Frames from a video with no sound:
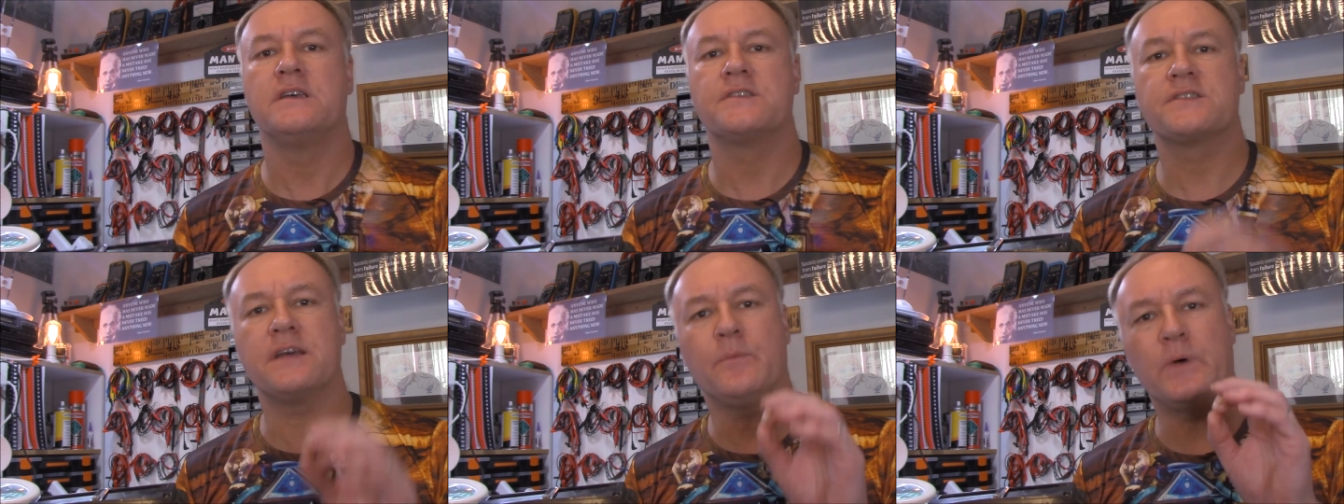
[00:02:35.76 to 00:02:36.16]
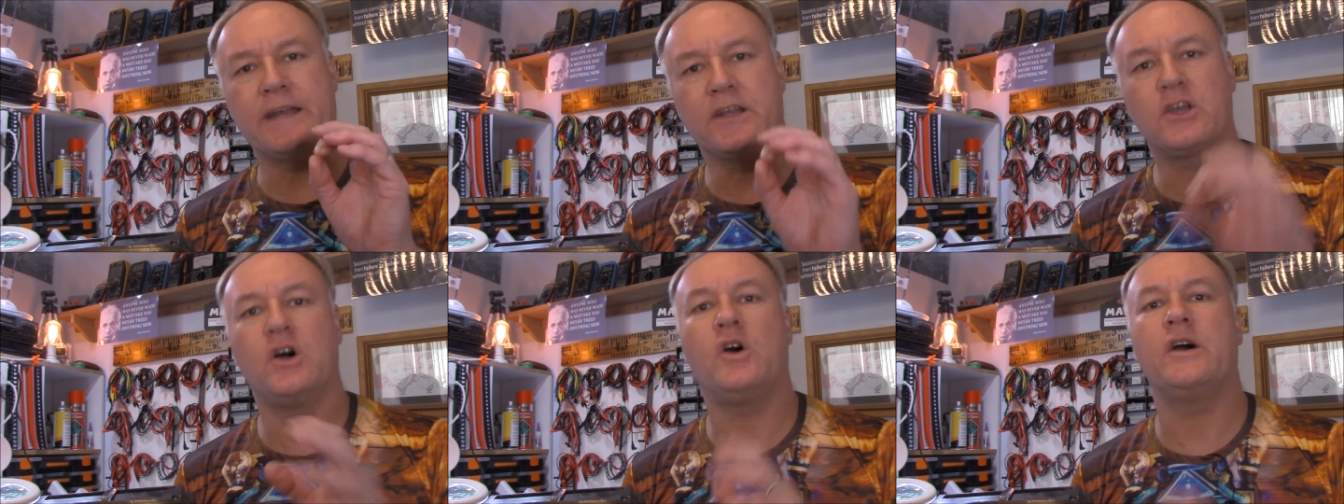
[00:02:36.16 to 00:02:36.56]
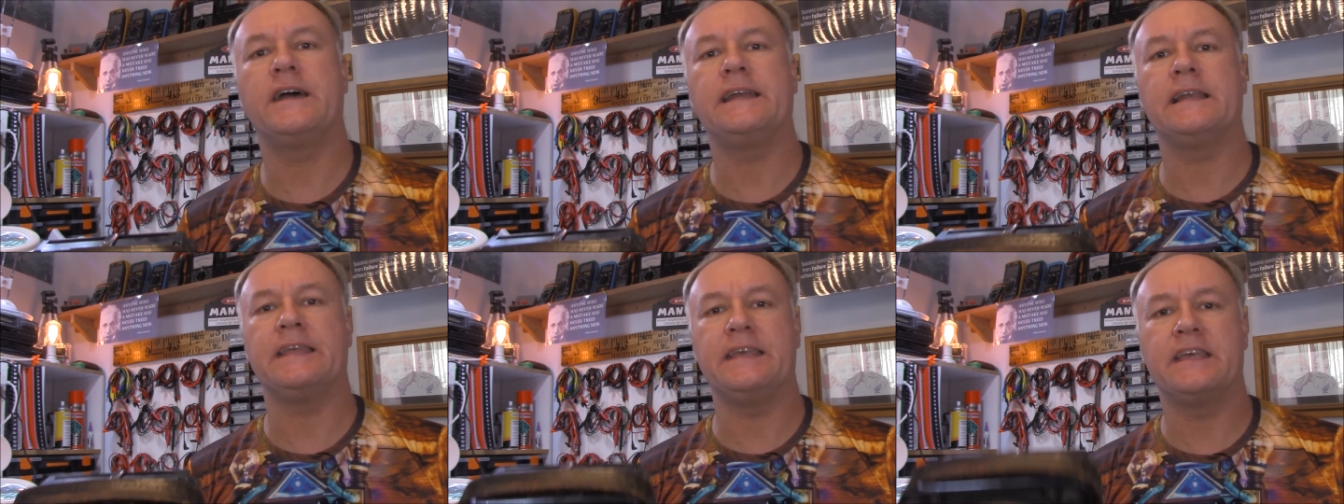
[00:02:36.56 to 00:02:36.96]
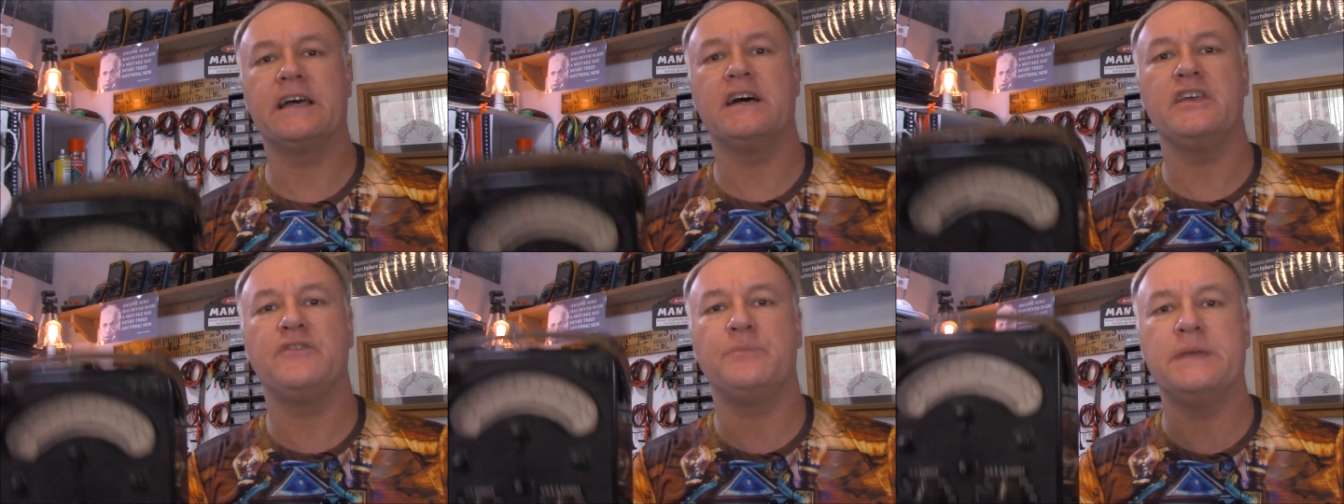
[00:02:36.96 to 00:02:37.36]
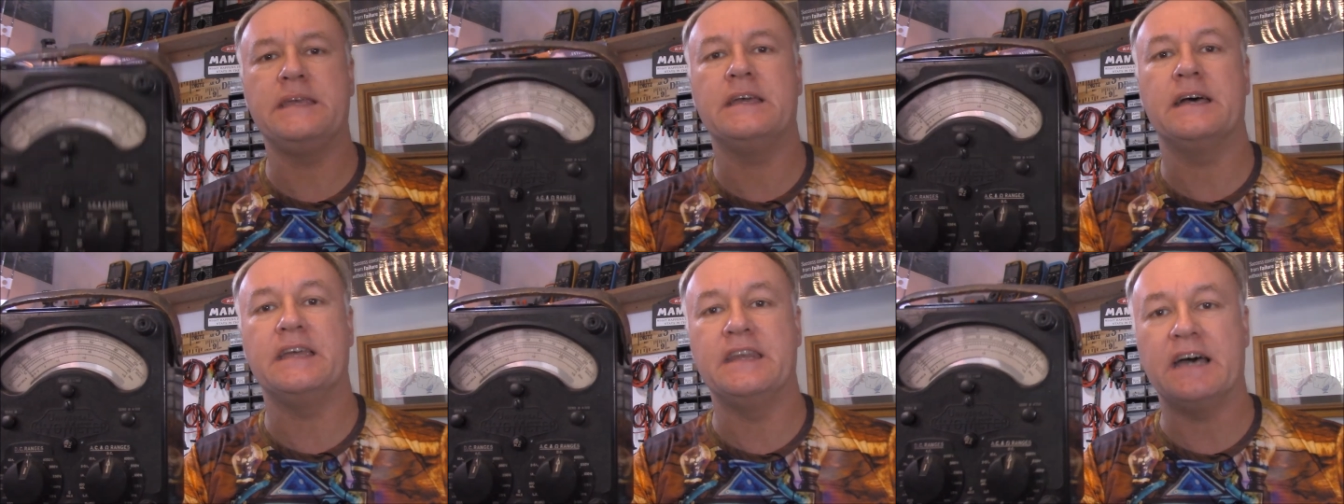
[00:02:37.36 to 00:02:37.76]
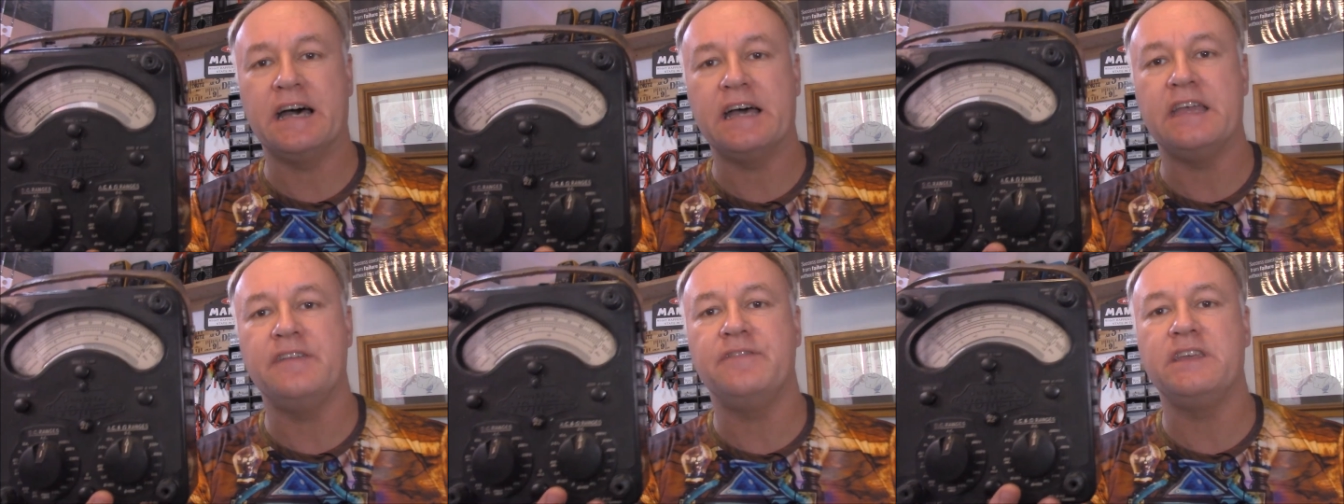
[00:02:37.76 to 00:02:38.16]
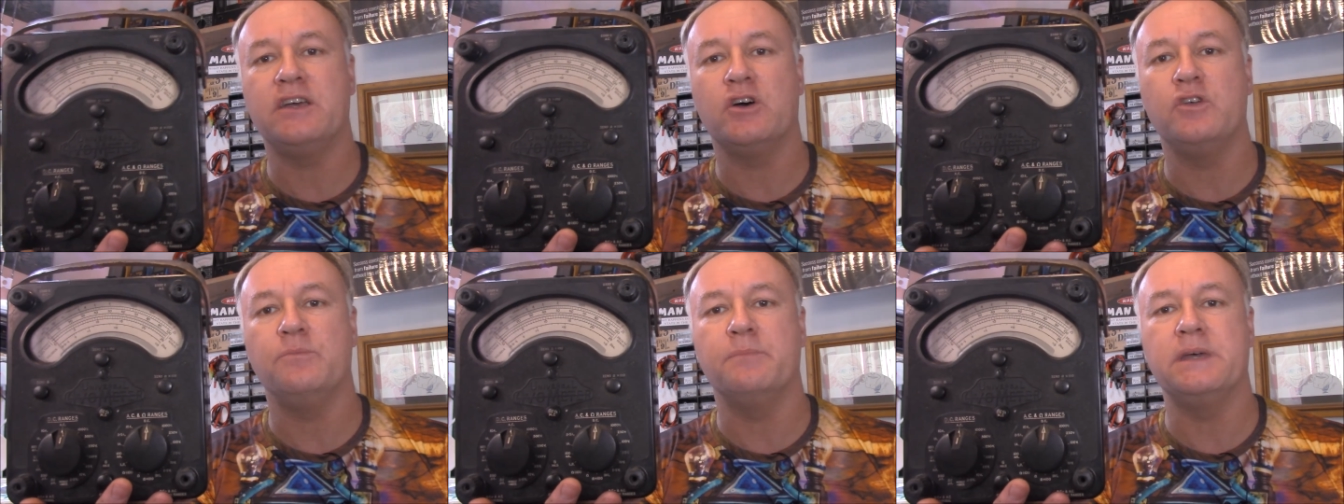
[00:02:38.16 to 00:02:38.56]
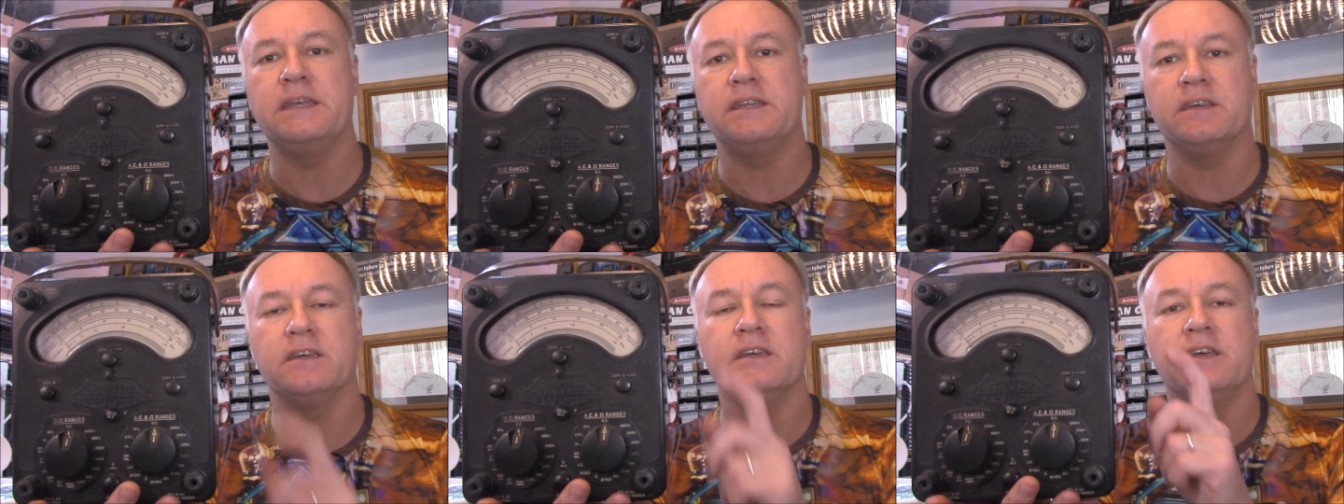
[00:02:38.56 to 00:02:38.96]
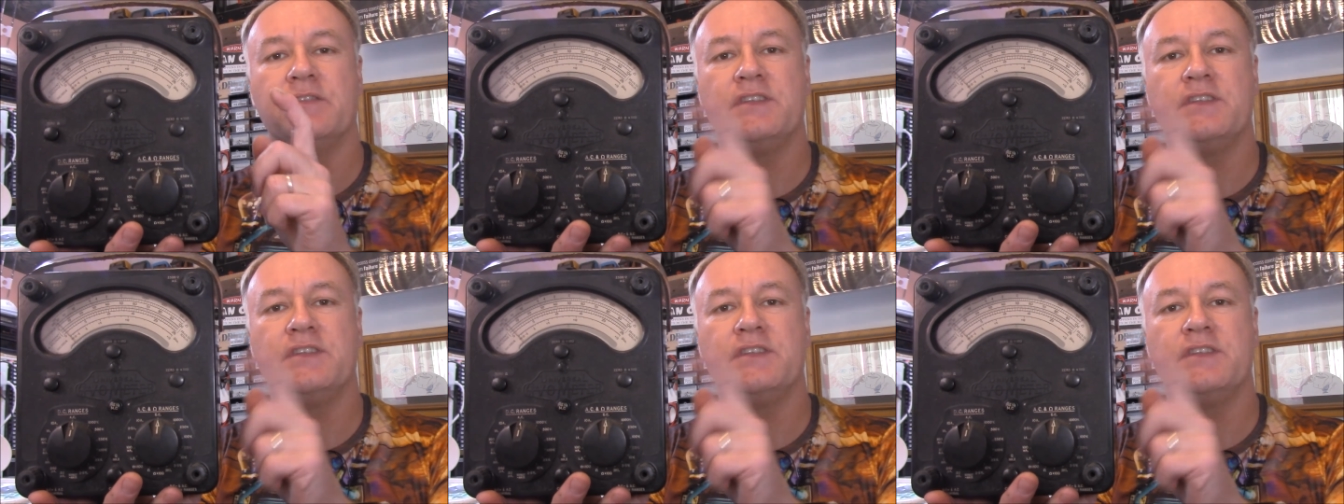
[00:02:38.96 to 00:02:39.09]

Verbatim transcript: someone kindly gave me an AVO meter.